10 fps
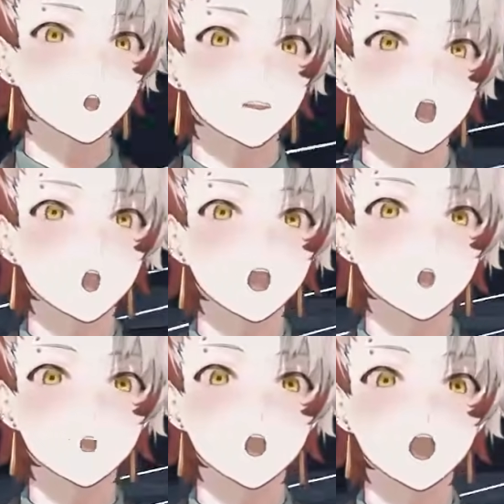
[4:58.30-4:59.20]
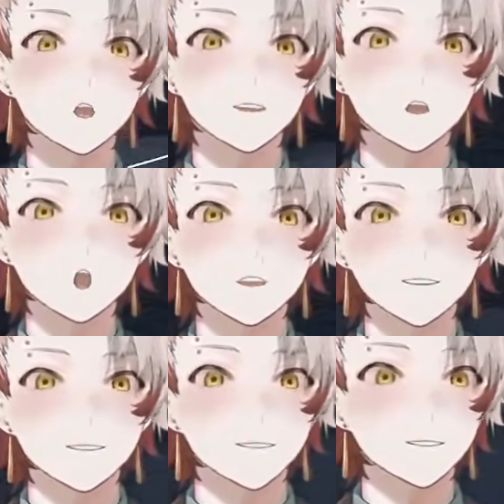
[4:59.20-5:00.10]
is what we can expect at S0.
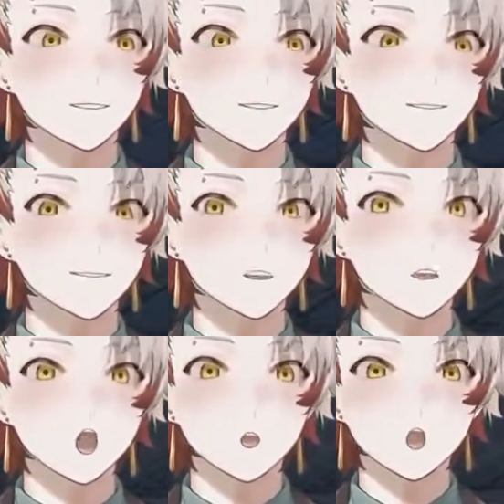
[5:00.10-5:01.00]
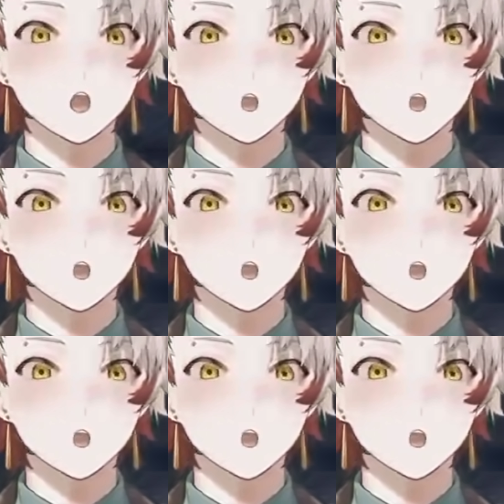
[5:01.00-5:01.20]
Not bad, right?